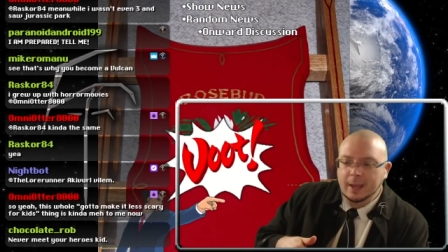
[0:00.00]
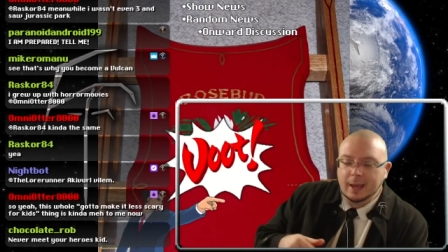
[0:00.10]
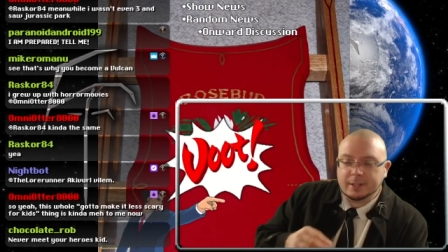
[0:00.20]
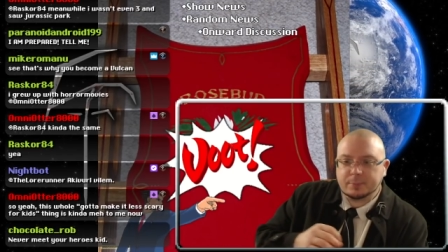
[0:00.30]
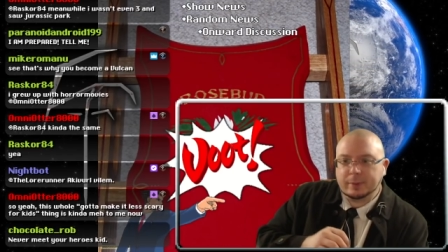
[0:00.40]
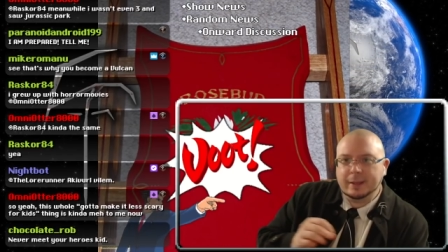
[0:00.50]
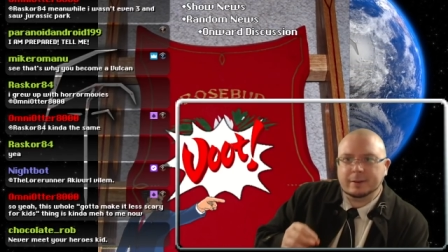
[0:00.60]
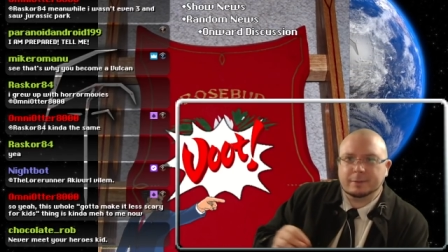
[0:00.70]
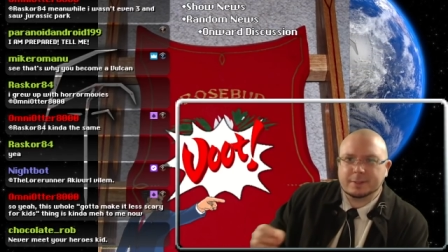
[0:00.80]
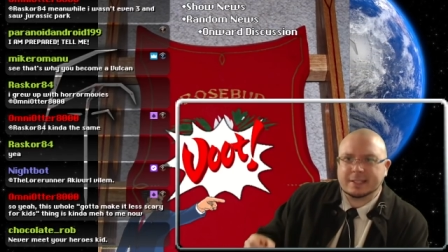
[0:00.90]
And it's played
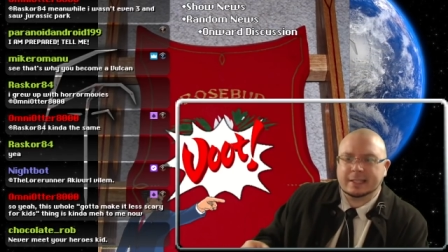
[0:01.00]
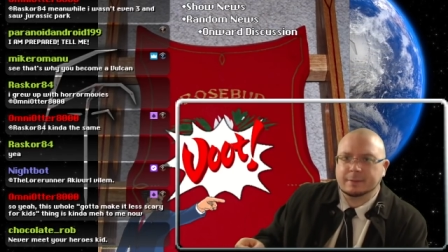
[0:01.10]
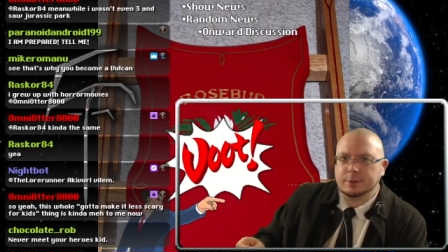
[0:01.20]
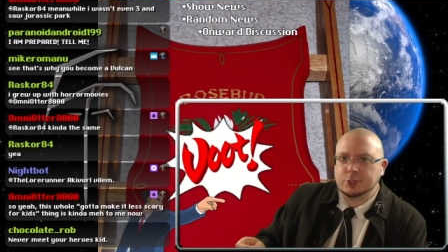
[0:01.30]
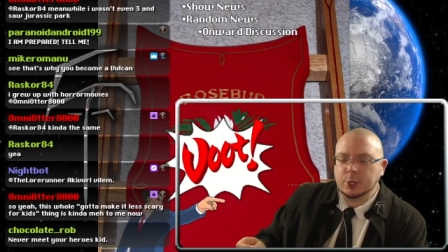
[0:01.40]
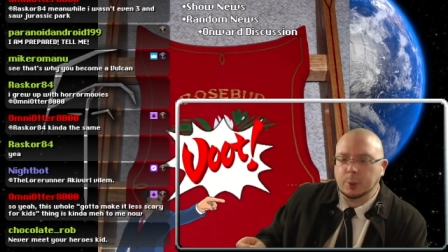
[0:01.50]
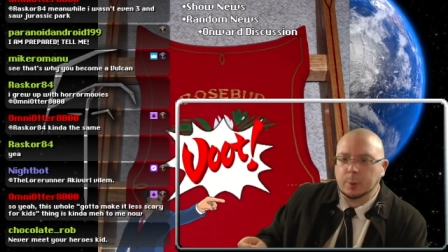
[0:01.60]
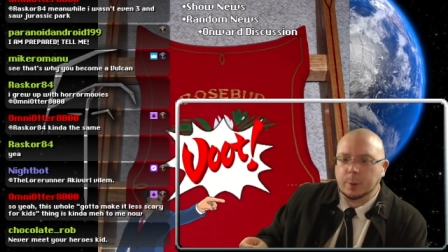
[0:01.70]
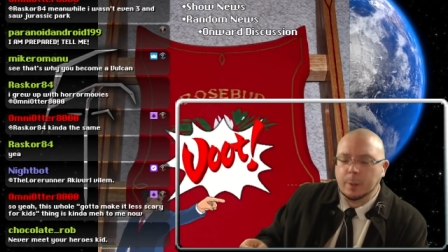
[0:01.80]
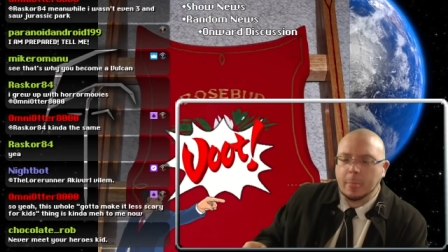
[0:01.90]
off as kind of a joke.